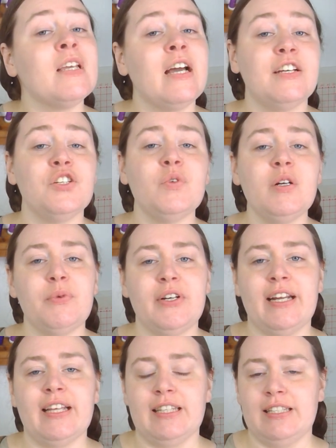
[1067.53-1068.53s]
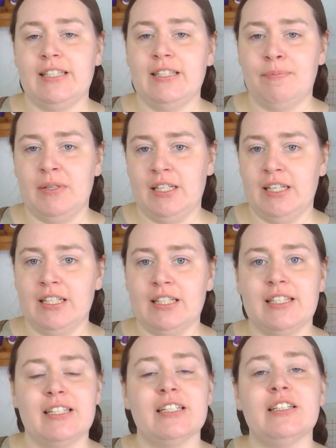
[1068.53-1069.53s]
I just want to point out this particular
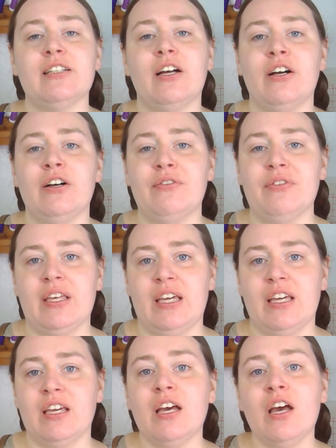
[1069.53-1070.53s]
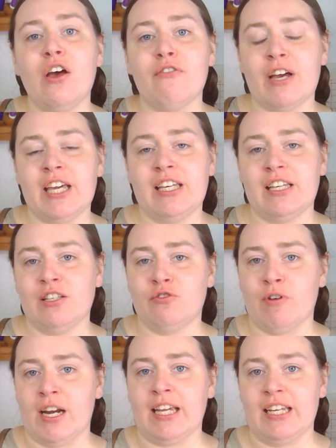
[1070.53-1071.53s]
still of the Vikings
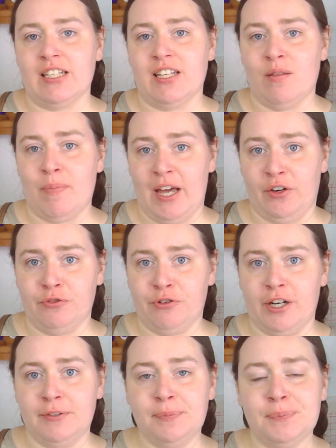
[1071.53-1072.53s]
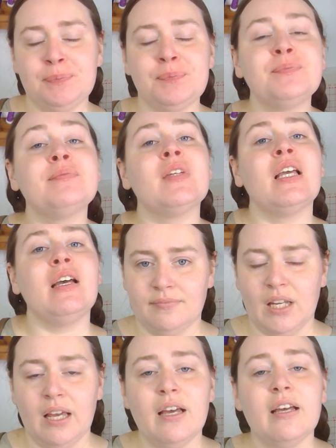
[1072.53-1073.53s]
running into the battlefront.
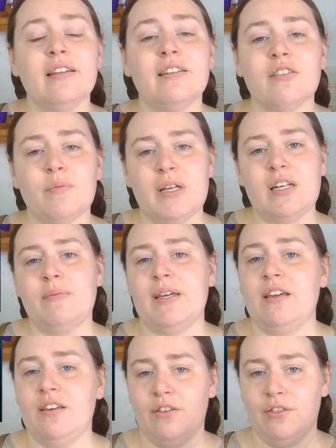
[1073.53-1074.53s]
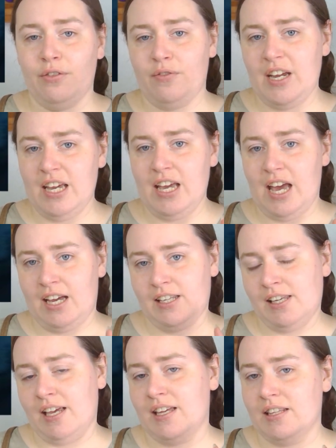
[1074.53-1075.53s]
There appear to be 3
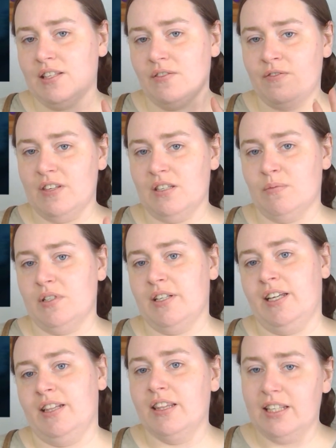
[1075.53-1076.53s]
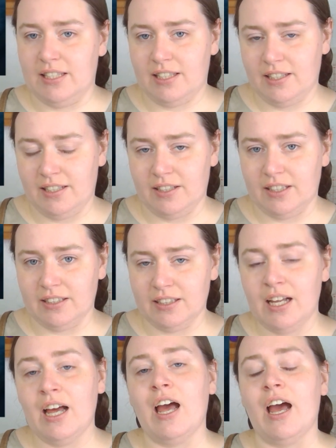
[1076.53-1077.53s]
axe heads visible in this still,
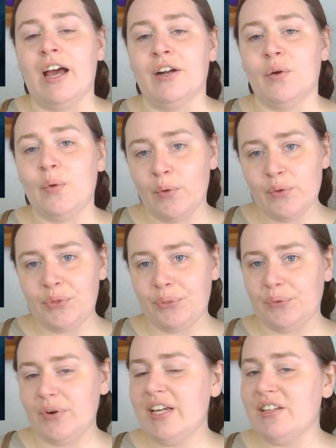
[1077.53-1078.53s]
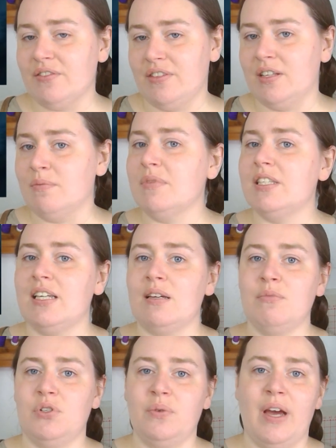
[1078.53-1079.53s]
and all 3 of them
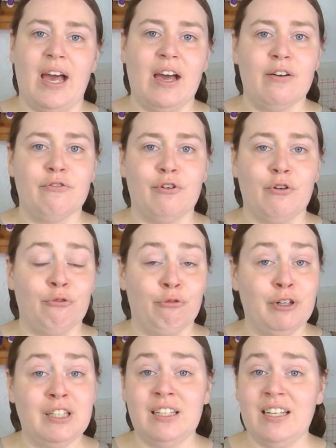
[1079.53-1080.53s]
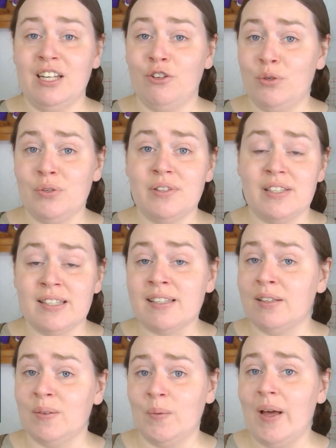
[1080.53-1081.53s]
seem to have really good
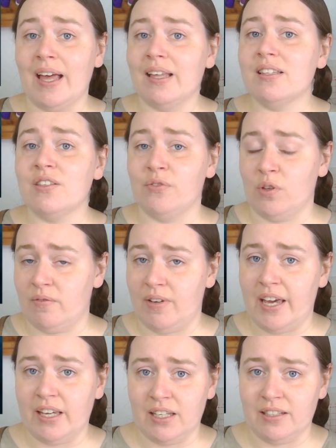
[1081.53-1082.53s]
silhouettes for the Viking